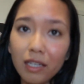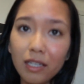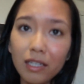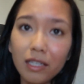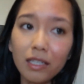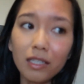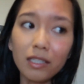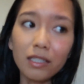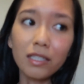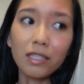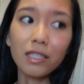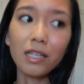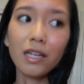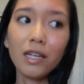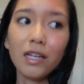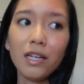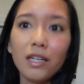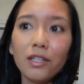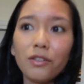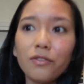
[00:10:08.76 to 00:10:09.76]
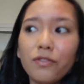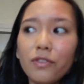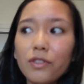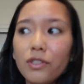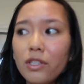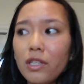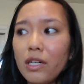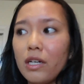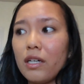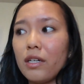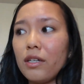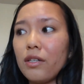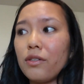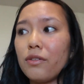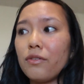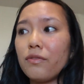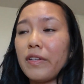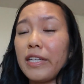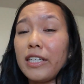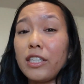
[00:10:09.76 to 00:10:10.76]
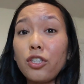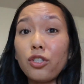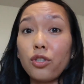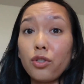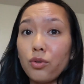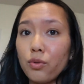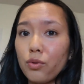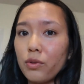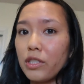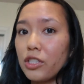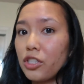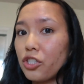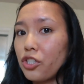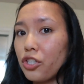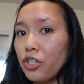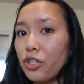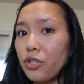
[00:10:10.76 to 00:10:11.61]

is full of like storage